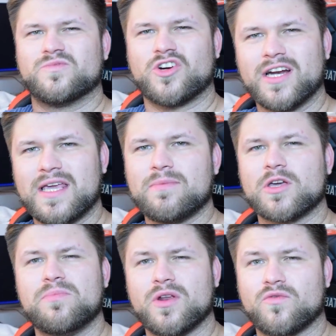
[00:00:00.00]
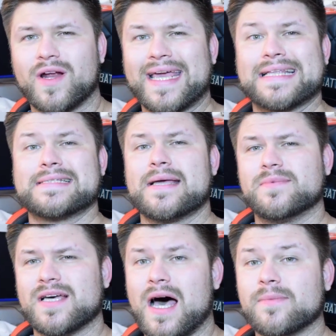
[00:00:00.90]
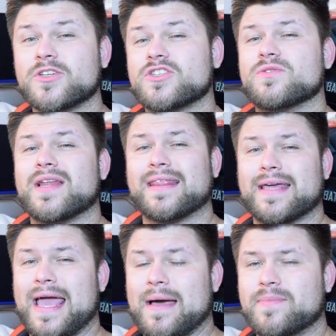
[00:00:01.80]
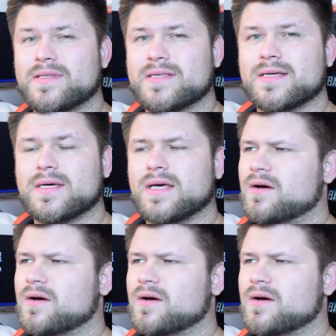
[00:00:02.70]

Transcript: trying to keep the computer running at the same time just so nothing happens.